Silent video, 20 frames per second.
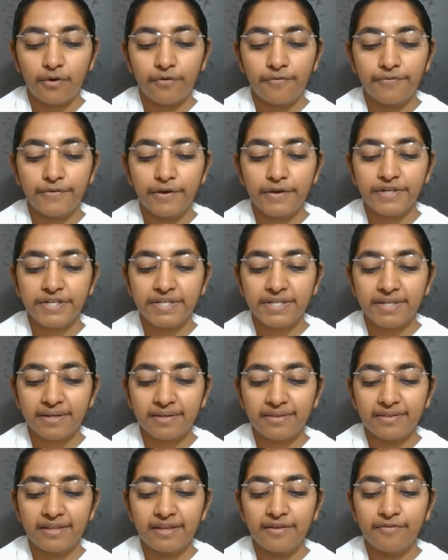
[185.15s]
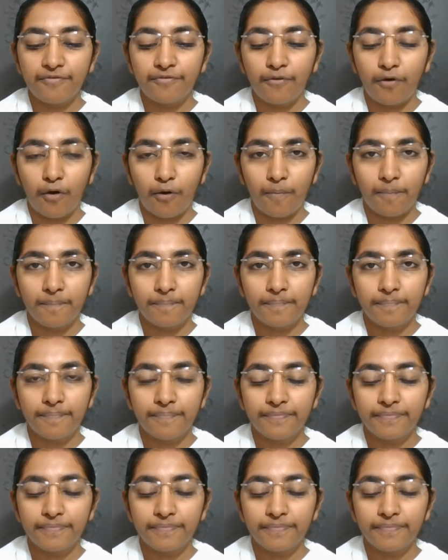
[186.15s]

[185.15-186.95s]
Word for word: of your Shakti form